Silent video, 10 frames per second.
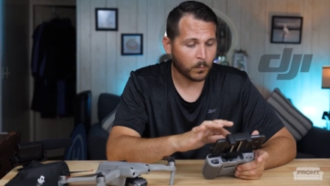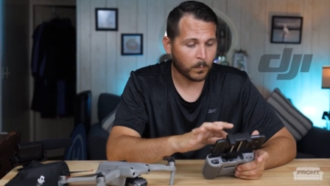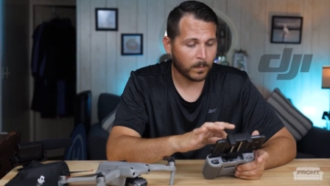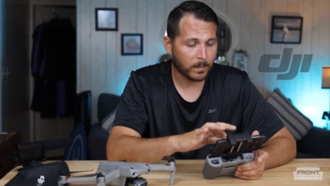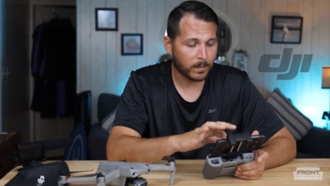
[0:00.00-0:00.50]

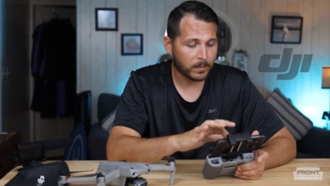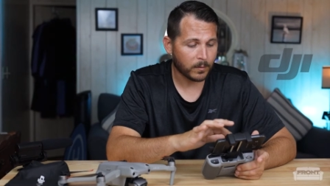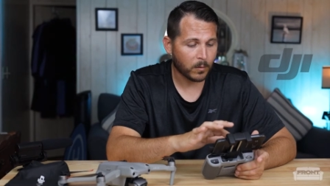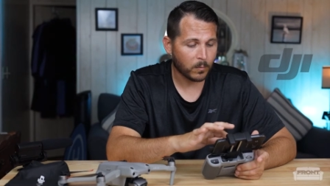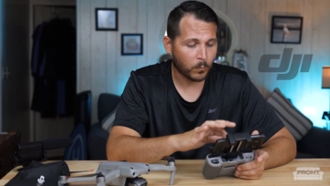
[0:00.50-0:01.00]

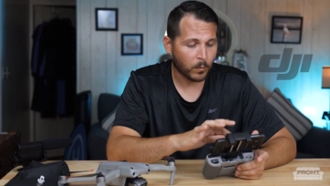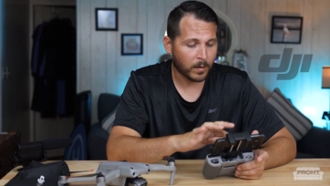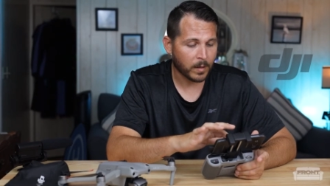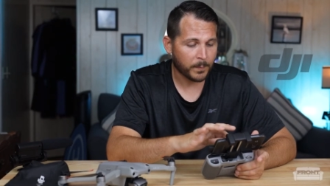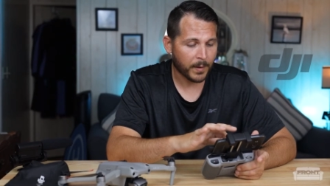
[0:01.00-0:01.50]
Don't
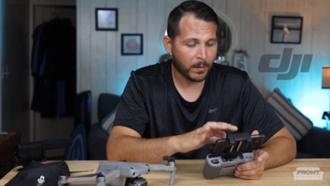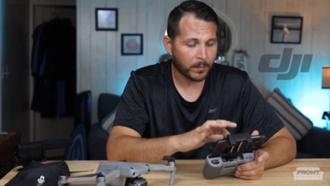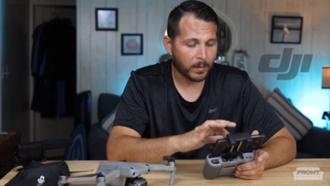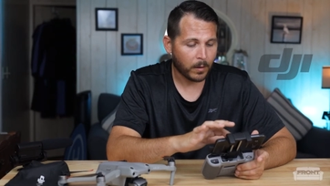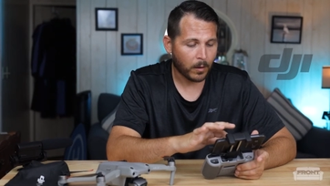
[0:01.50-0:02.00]
worry
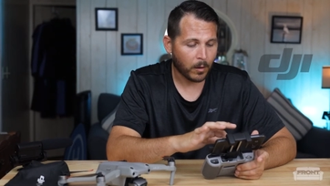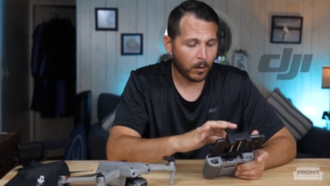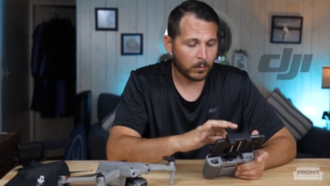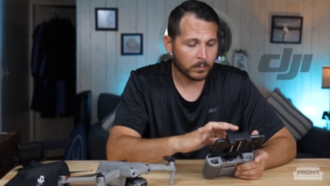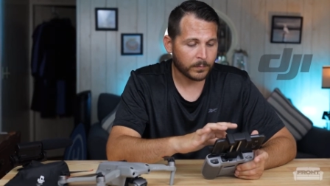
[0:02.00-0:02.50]
about
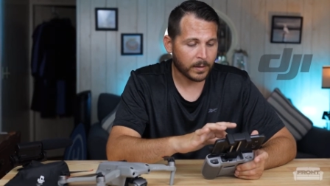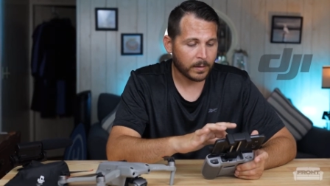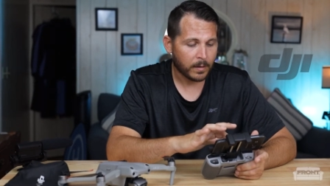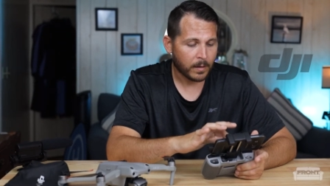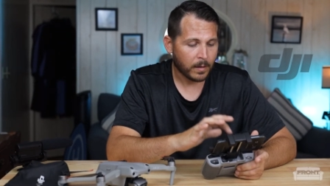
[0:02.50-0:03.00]
all of it,
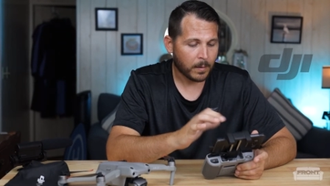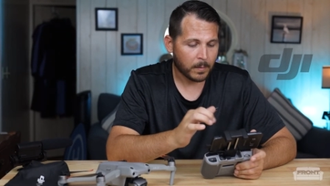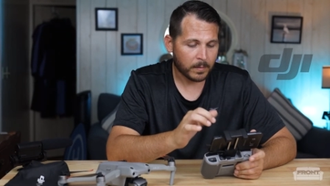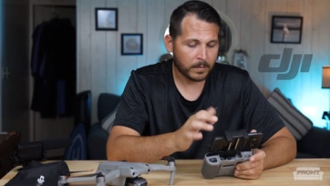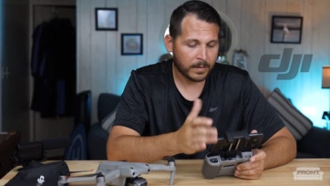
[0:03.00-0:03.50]

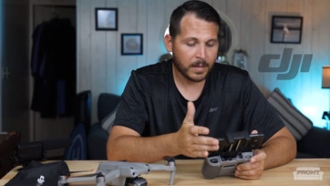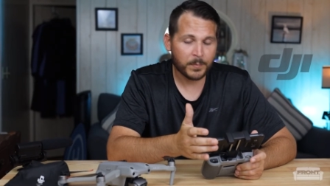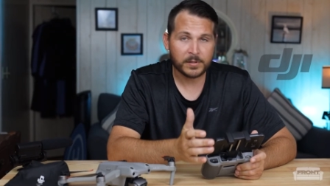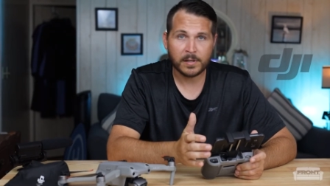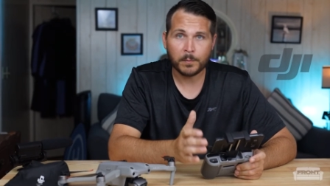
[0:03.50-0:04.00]
keep
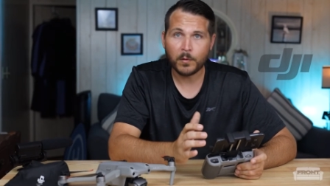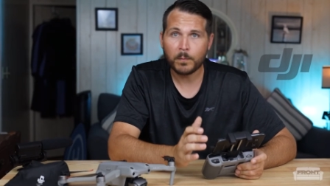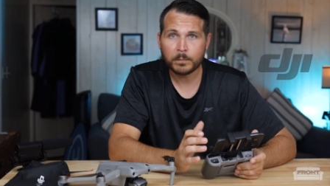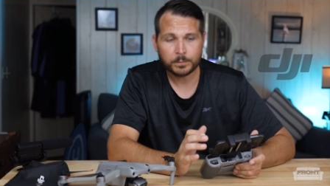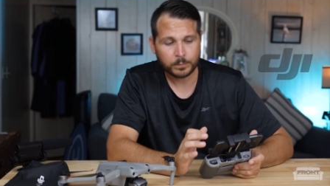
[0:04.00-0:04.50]
it simple.